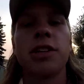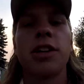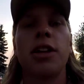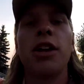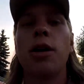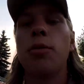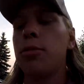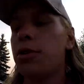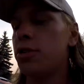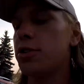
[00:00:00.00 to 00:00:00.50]

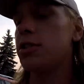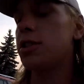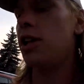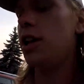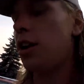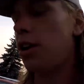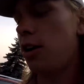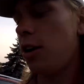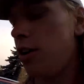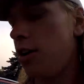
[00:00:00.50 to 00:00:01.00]
kilometers
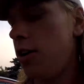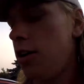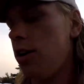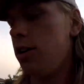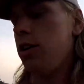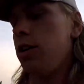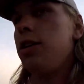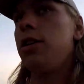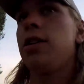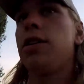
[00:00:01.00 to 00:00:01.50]
later,
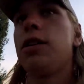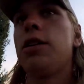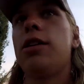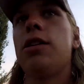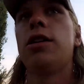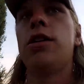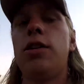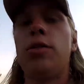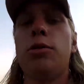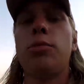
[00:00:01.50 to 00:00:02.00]

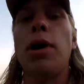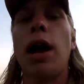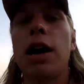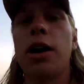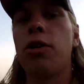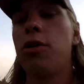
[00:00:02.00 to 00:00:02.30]
we're back